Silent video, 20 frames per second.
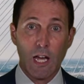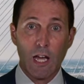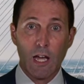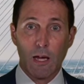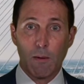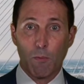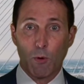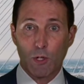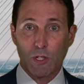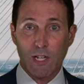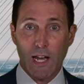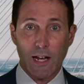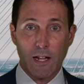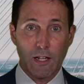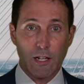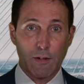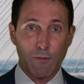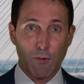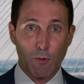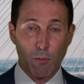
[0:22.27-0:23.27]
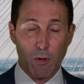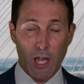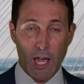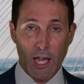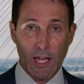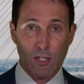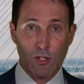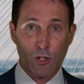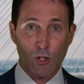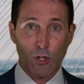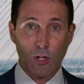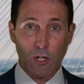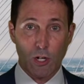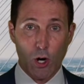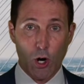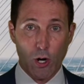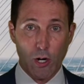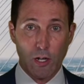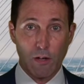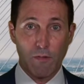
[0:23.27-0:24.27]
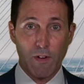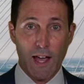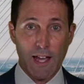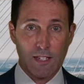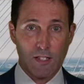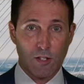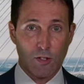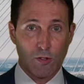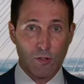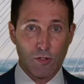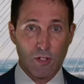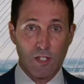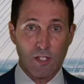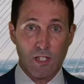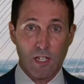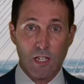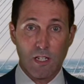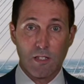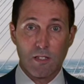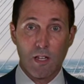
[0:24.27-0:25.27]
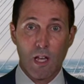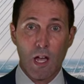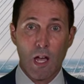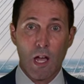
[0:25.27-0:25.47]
and mortality from cancer and cardiovascular disease.